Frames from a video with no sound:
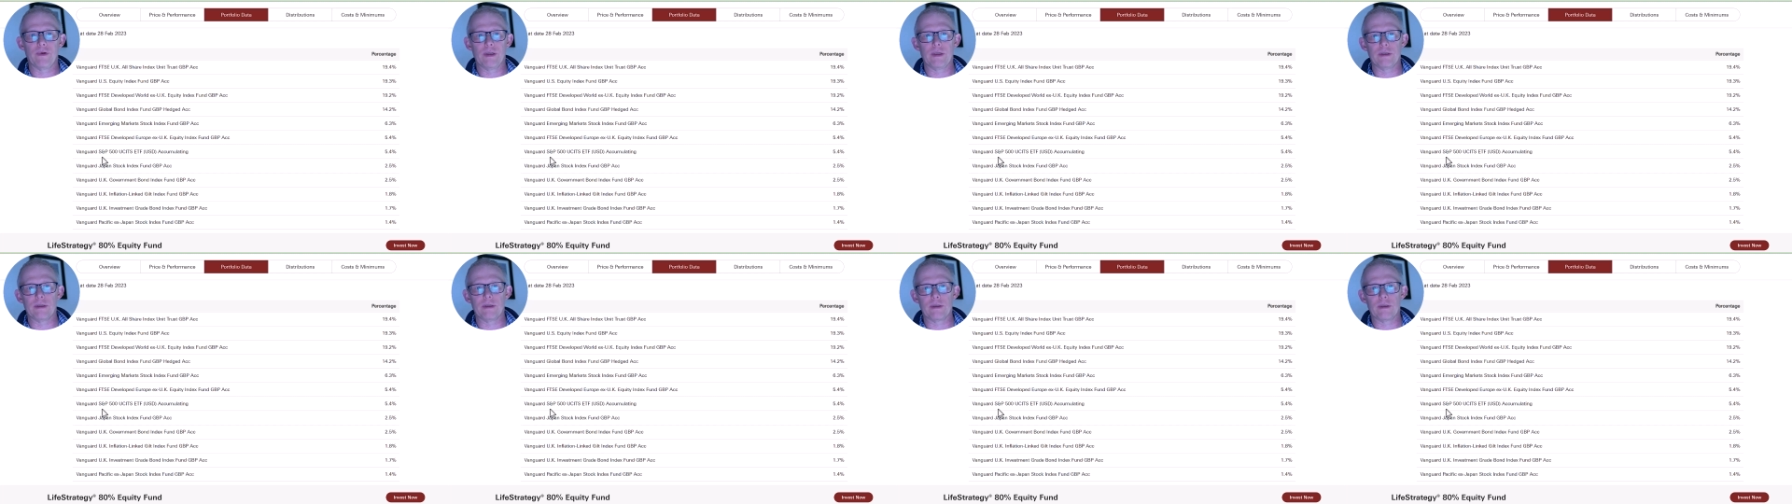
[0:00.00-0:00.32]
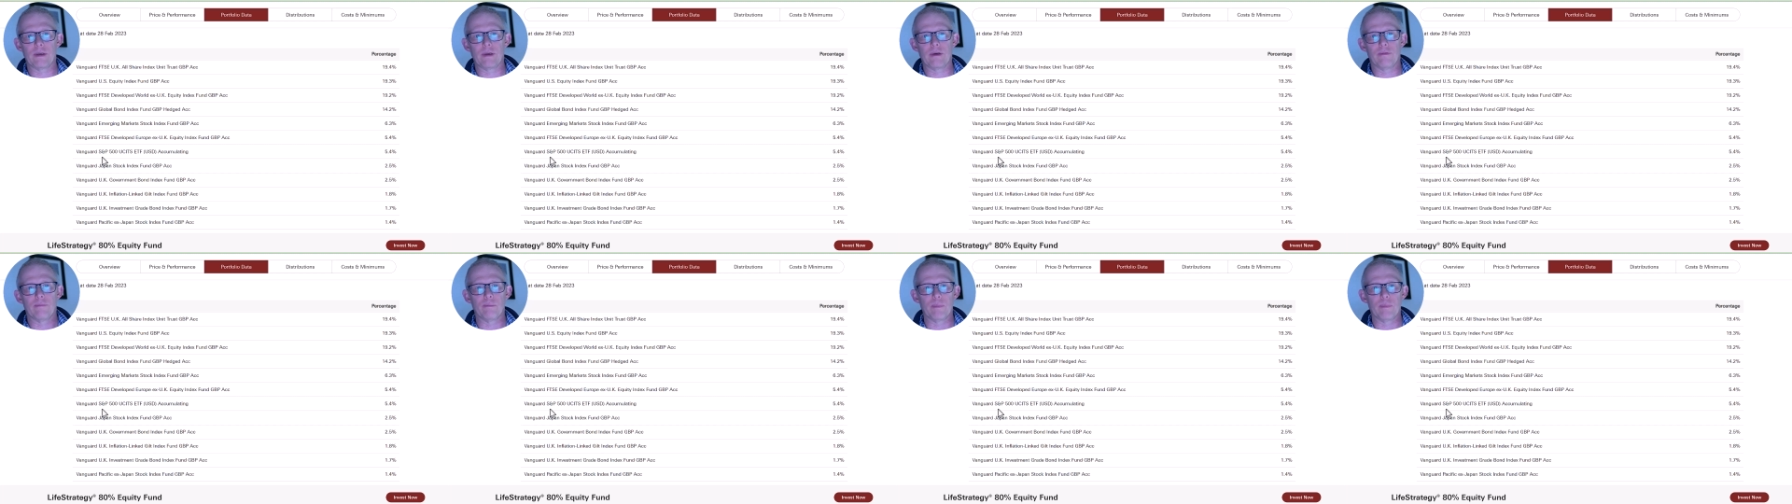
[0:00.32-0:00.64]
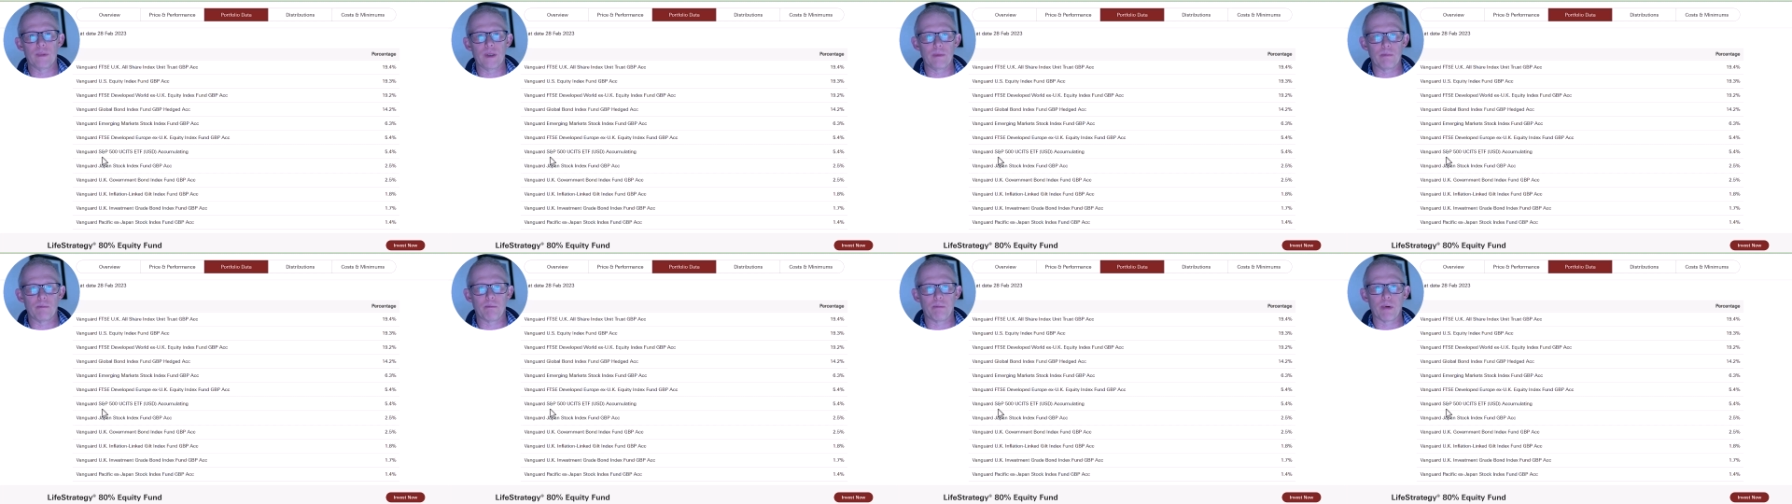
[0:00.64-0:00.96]
government
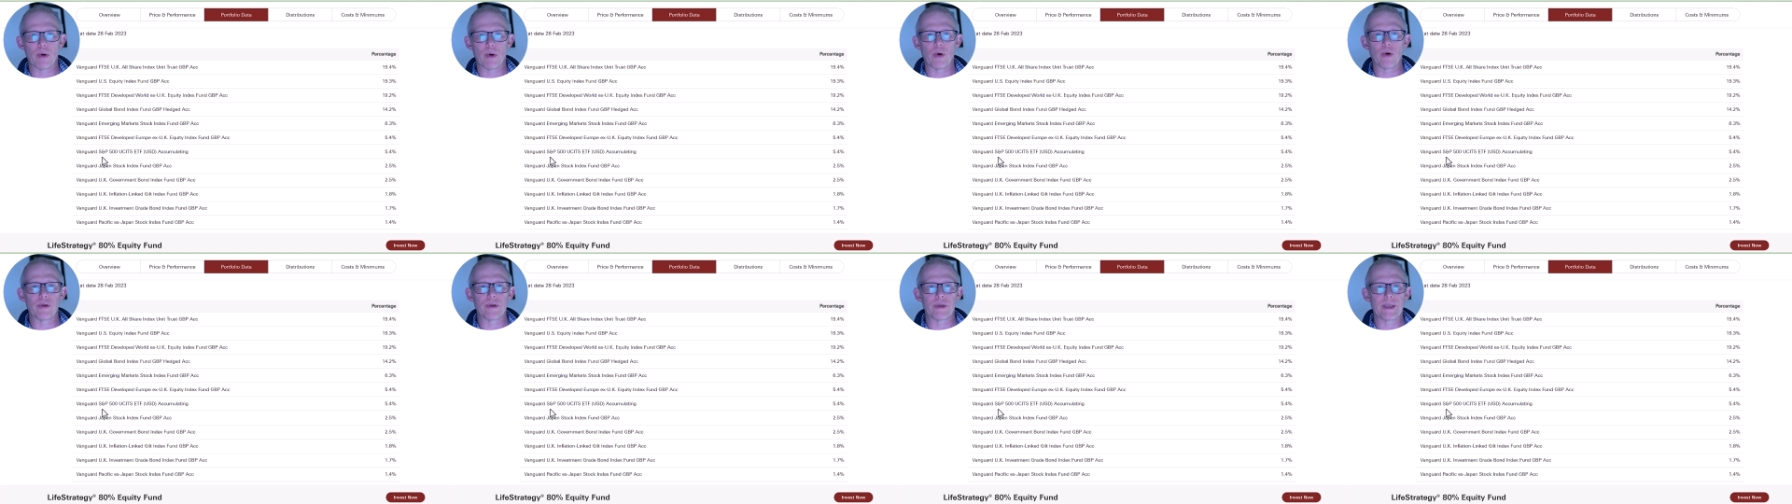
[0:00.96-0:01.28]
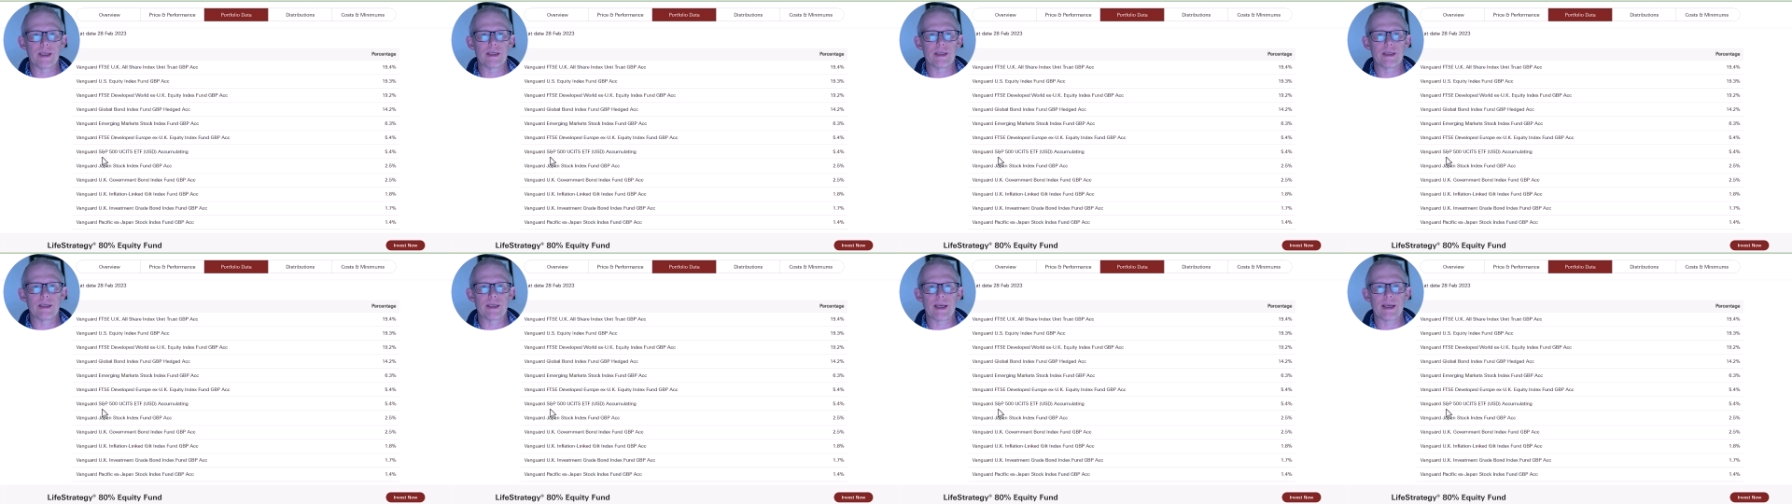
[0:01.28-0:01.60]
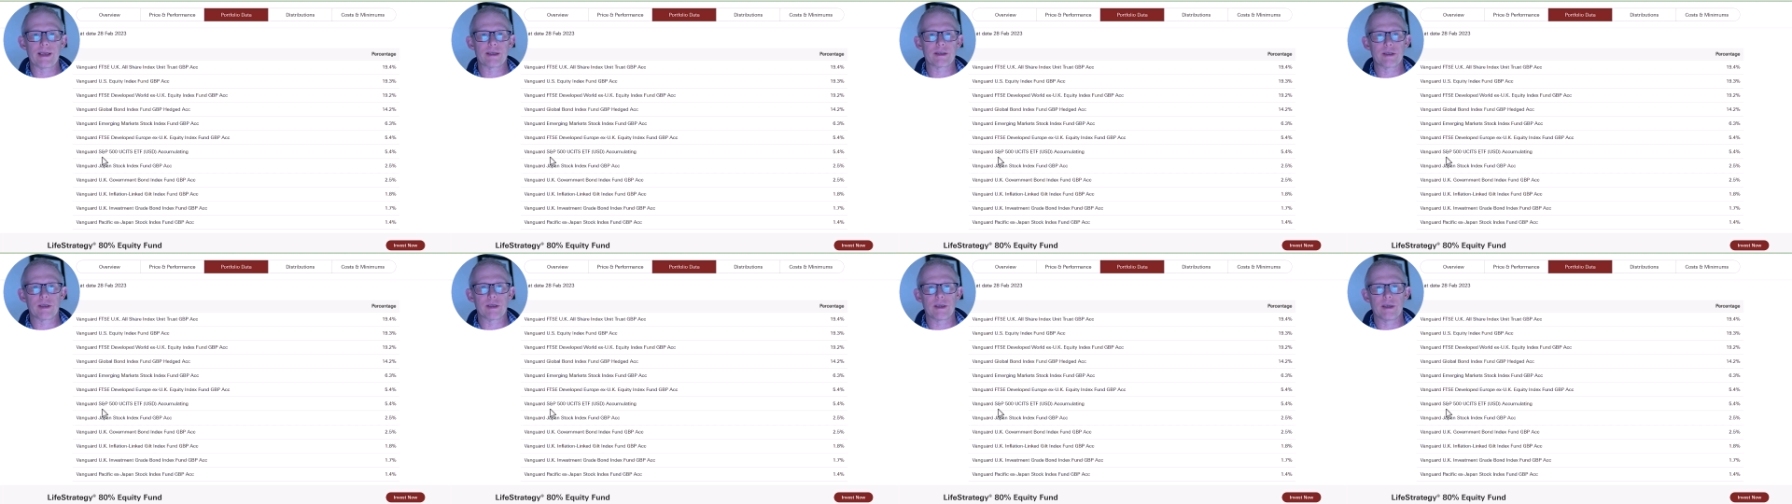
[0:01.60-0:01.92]
bond
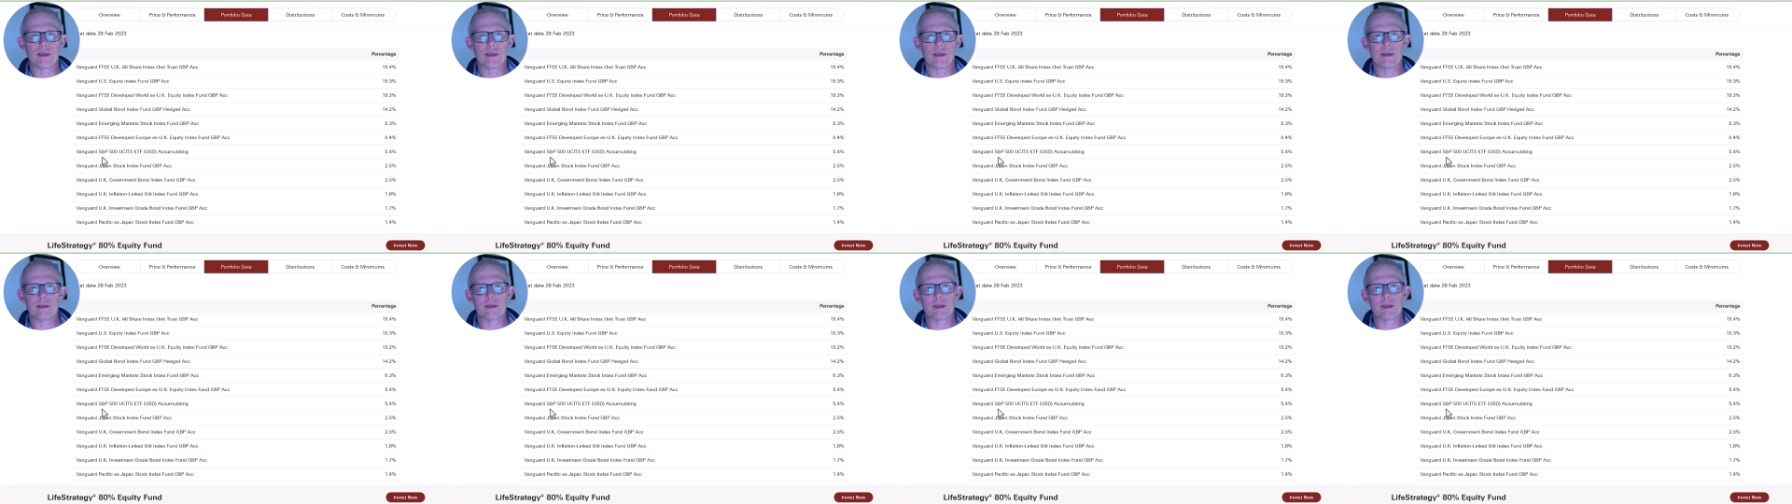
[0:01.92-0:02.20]
indexes,